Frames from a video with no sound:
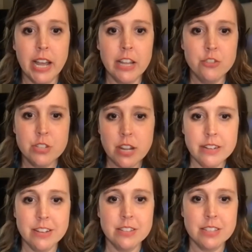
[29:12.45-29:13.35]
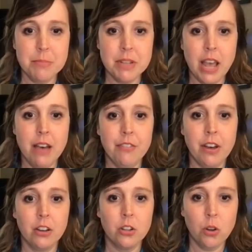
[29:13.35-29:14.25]
you said something have
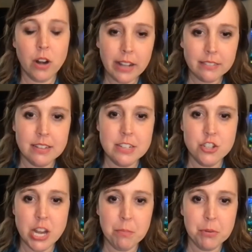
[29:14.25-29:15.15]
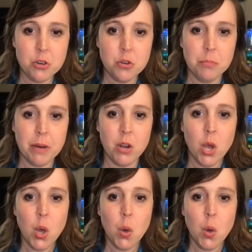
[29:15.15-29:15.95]
a chlorhexidine shampoo, but